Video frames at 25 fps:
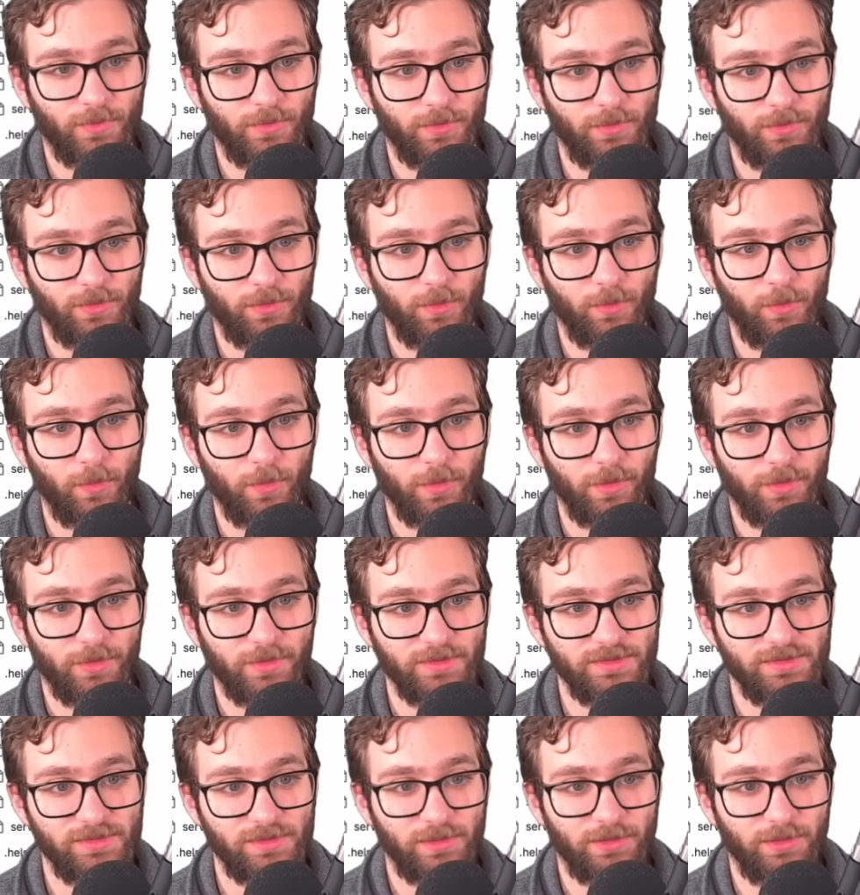
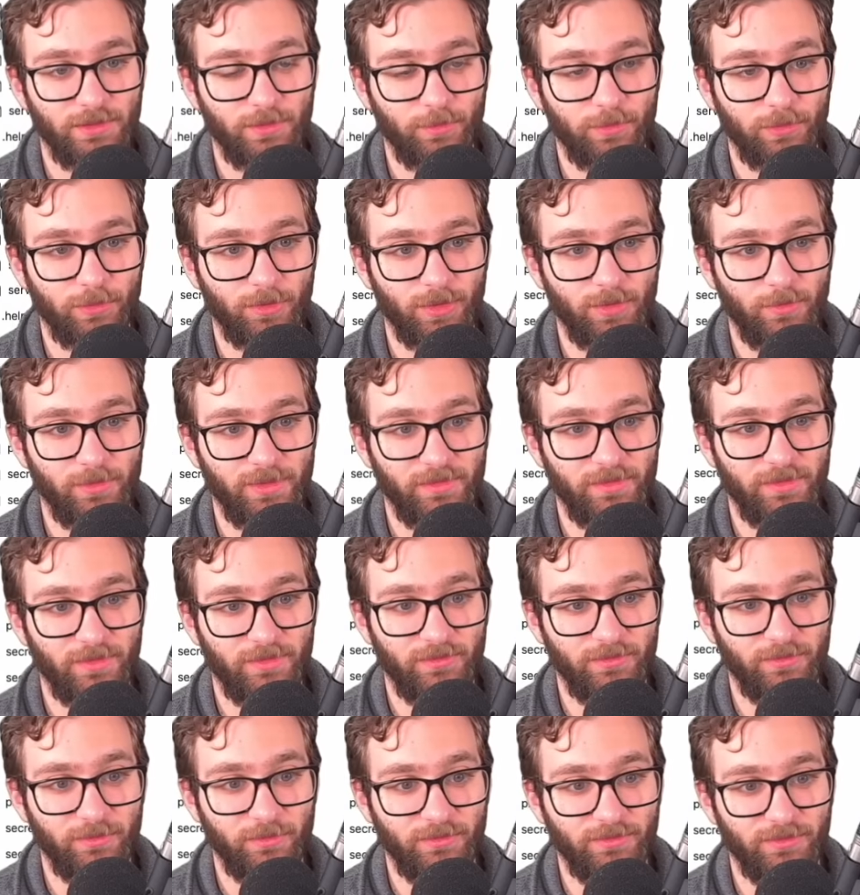towards a deployment that
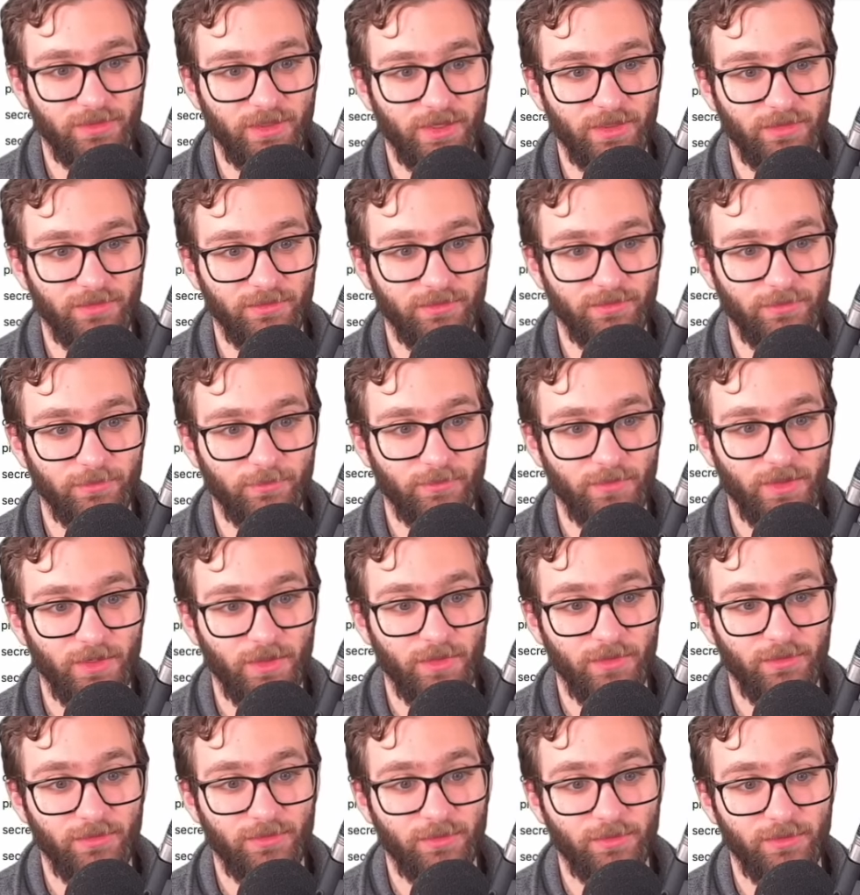suits us.
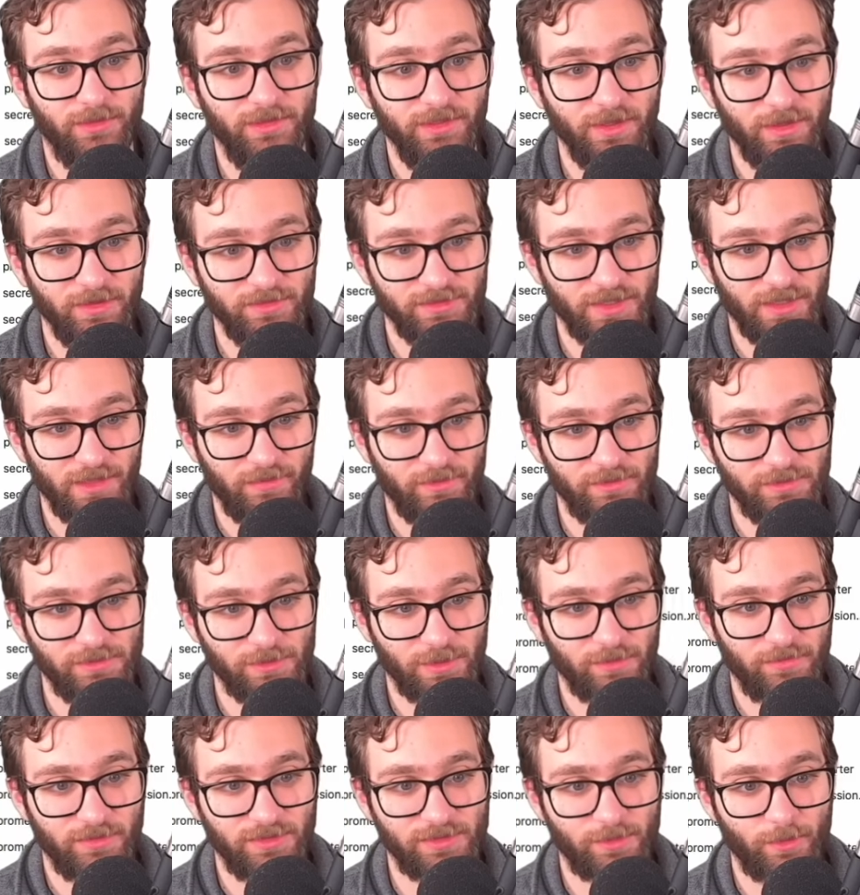So it does have a
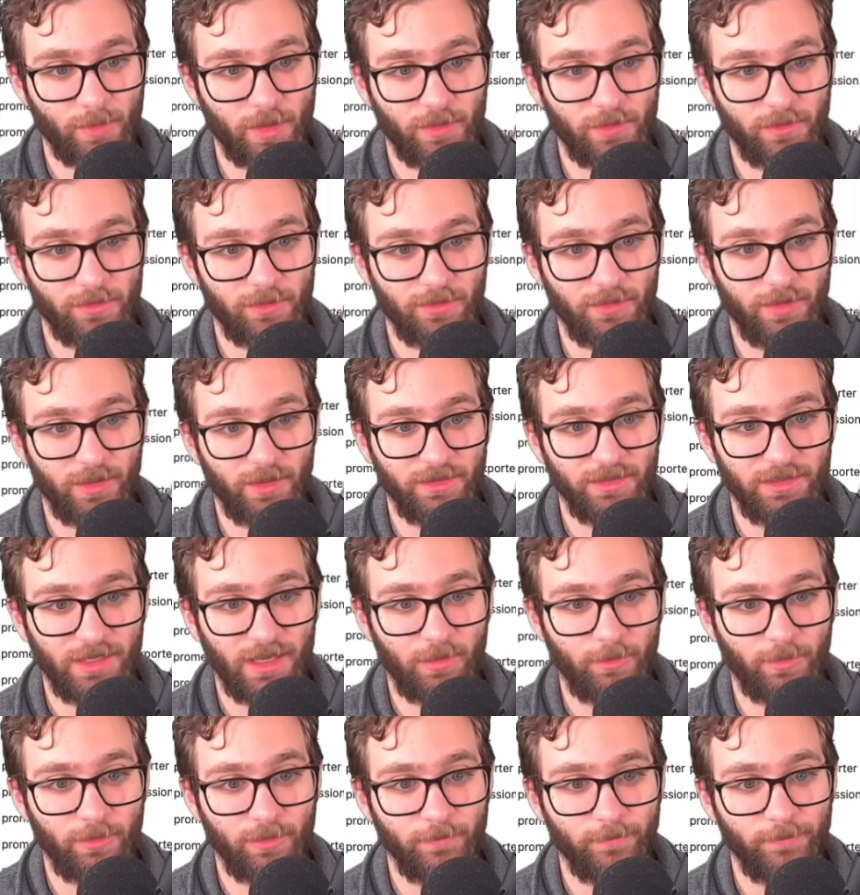service
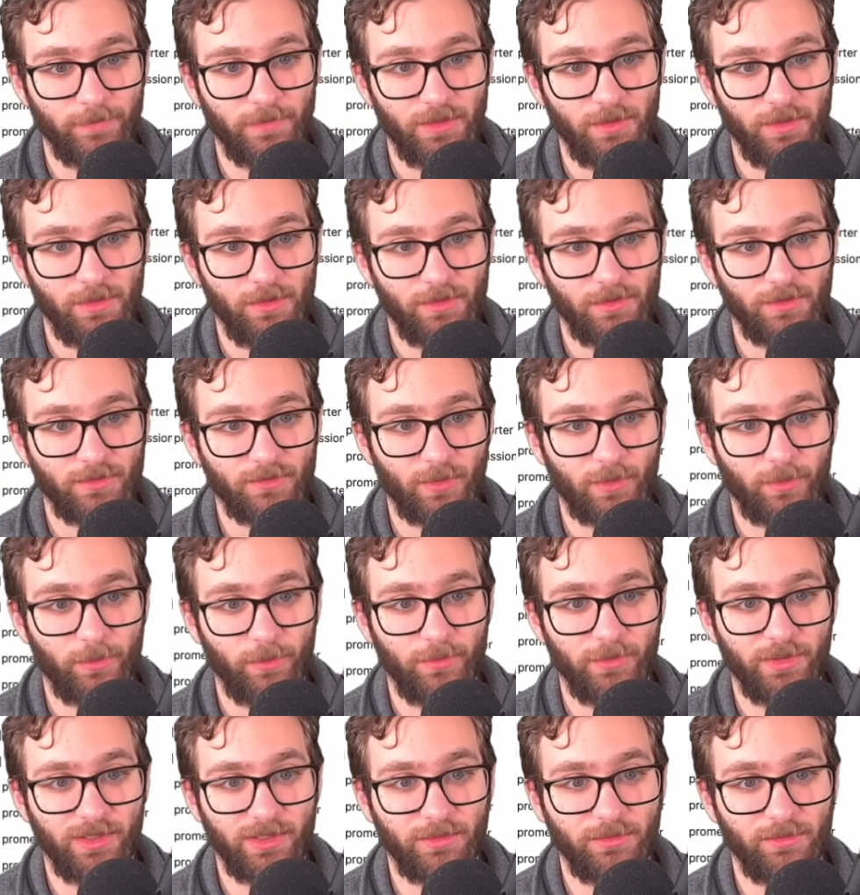monitor.yaml. So what
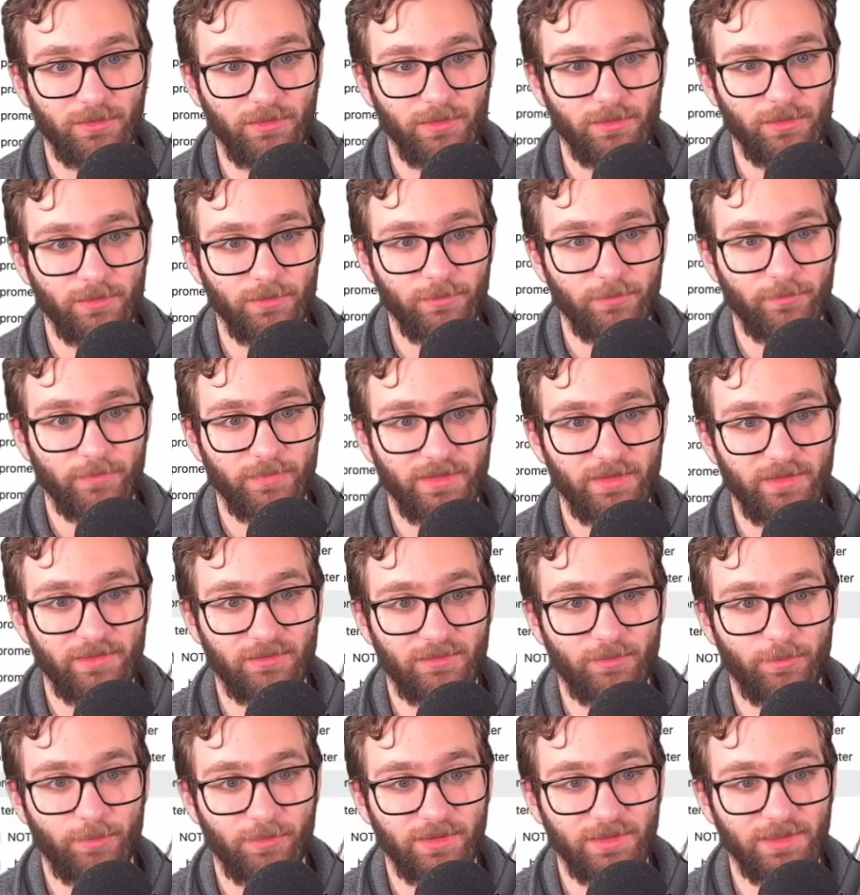we can do
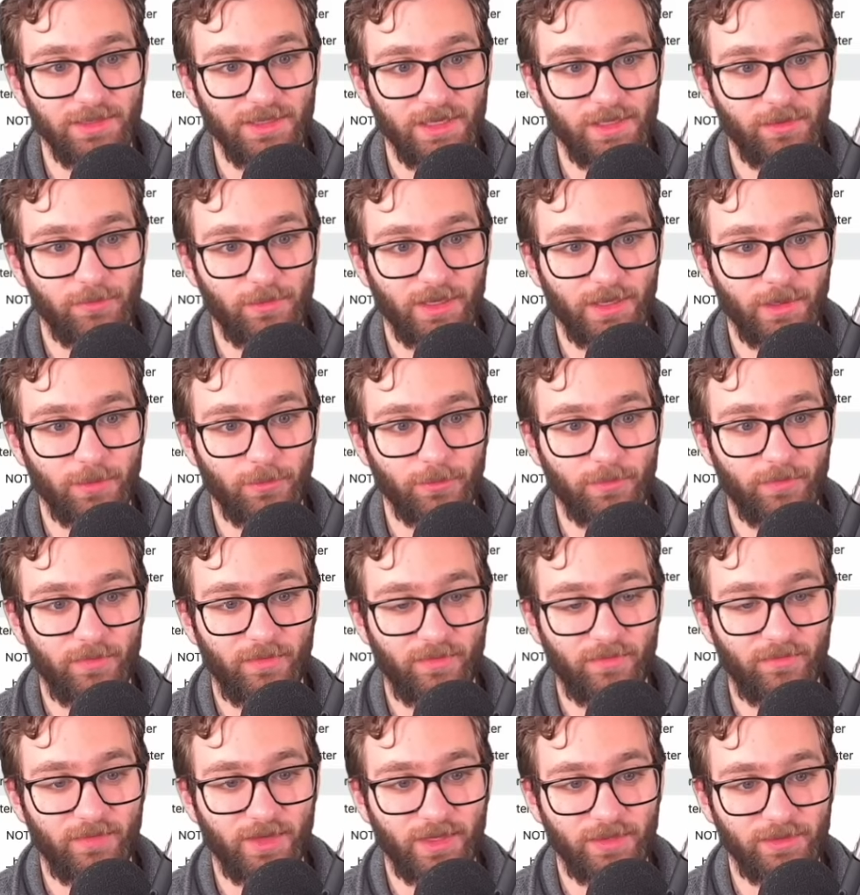is play around with
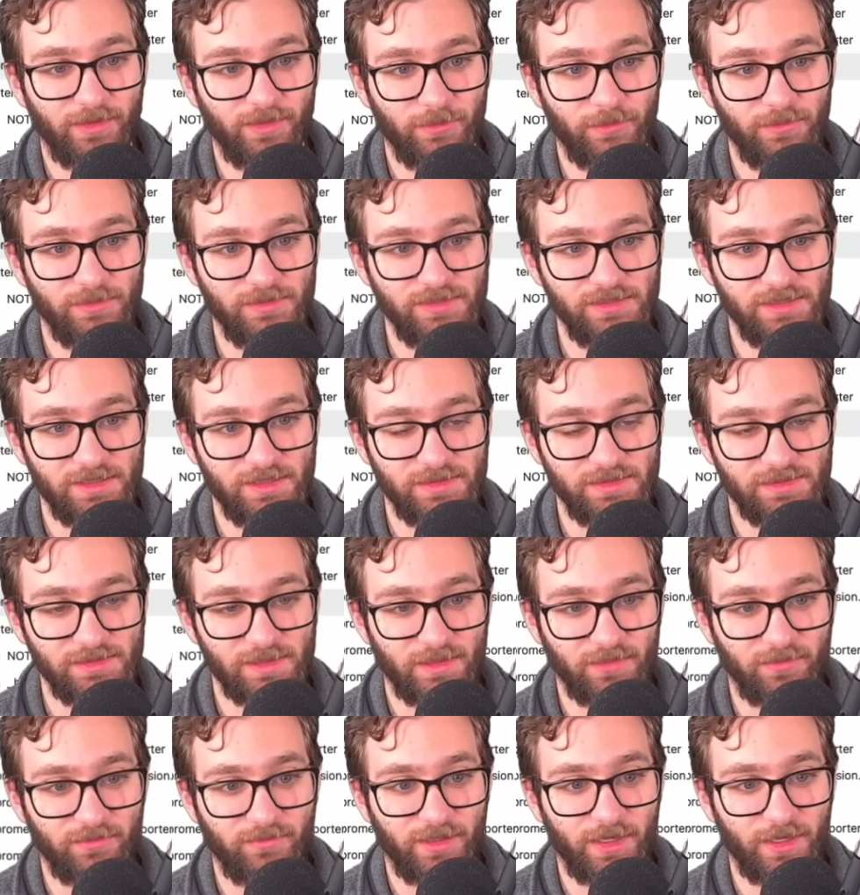the values
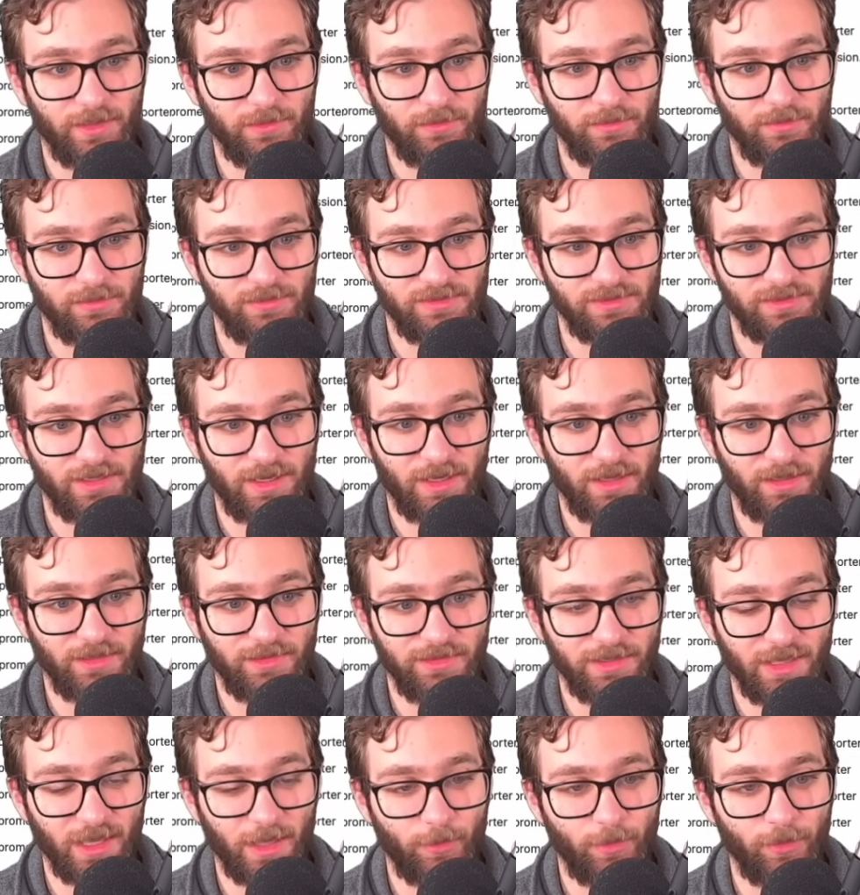inside of
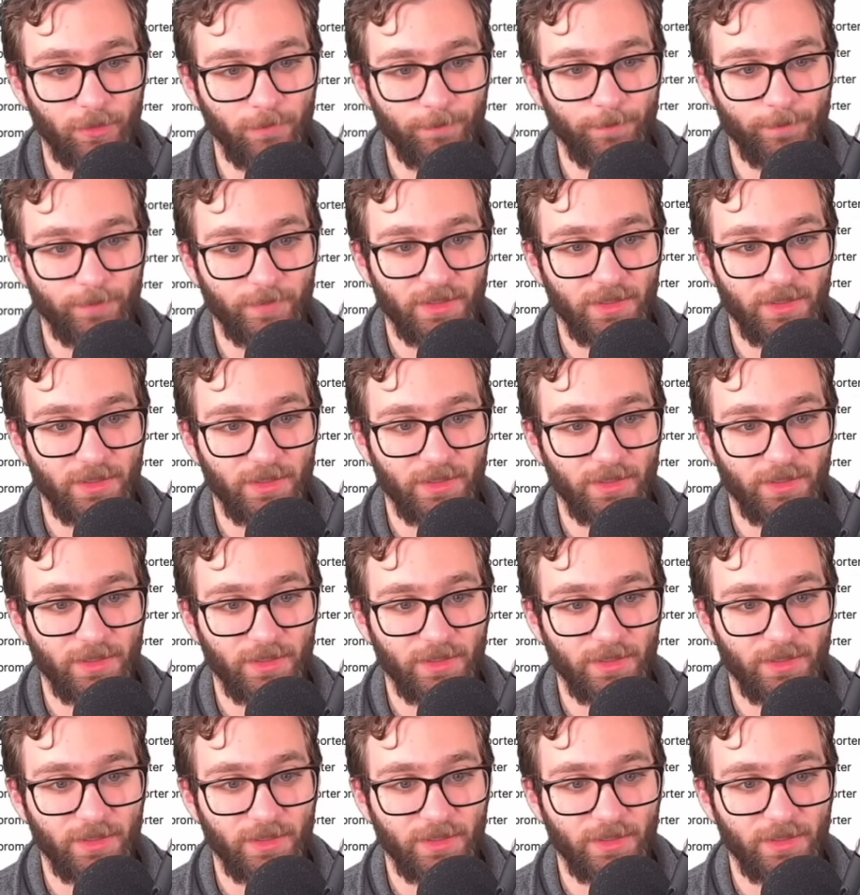values.yaml